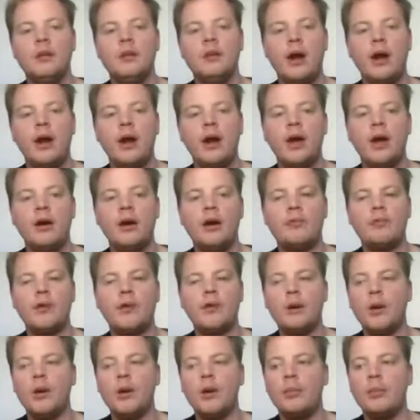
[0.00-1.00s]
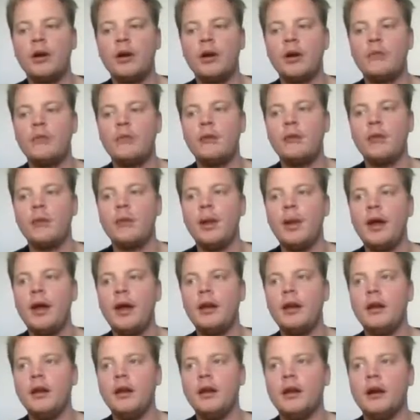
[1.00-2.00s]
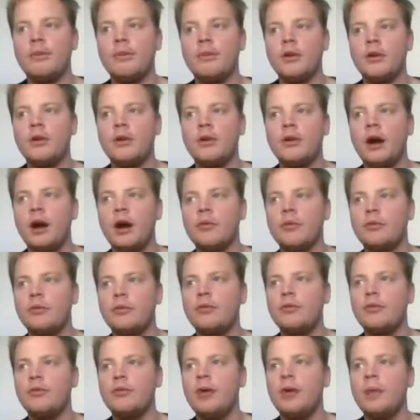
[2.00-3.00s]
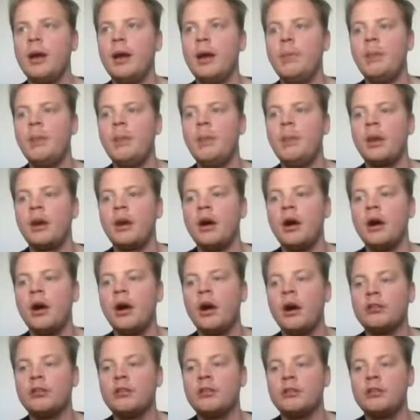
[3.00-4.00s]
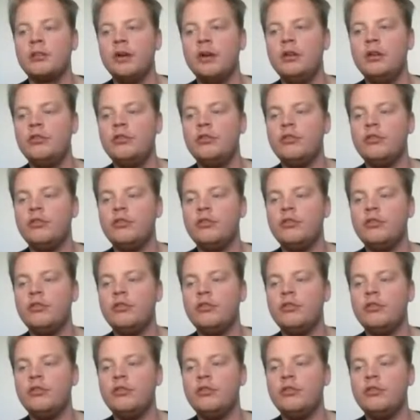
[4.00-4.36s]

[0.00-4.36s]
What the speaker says: right now for our webinar format, our video conferencing format, but our screen